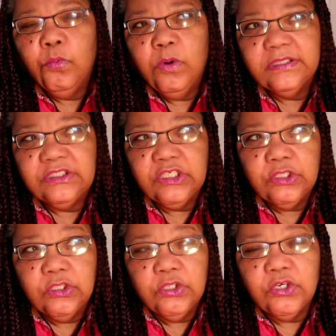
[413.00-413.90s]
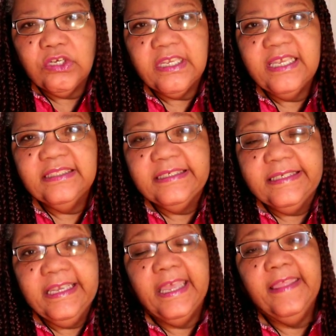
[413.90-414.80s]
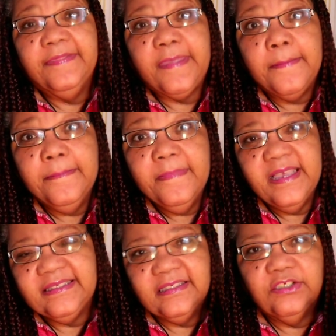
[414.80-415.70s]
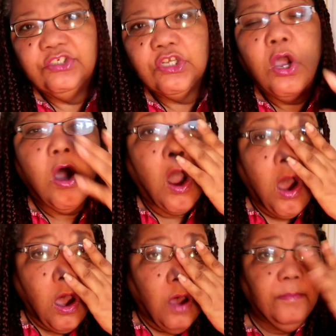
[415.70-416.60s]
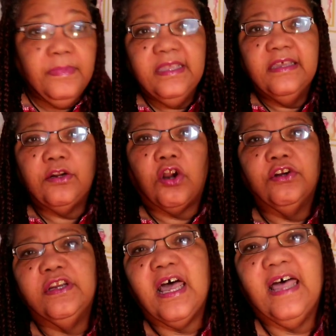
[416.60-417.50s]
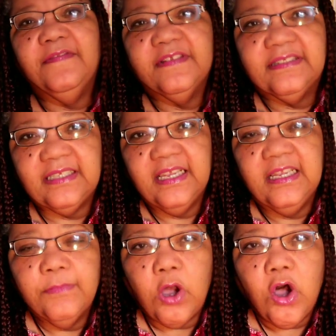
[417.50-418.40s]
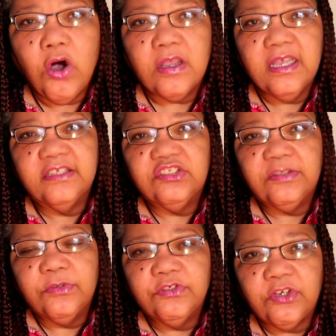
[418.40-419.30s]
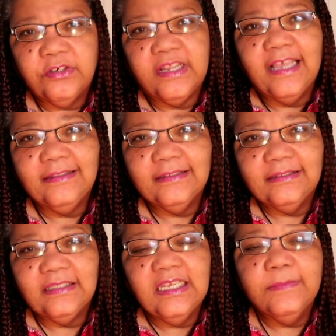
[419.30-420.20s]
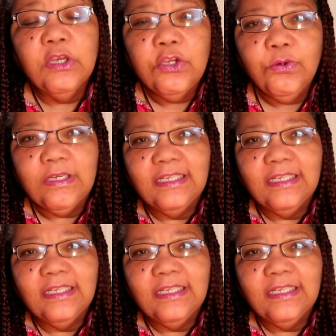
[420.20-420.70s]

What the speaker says: was to look and get the message. All men are not the same. All customers are not the same. You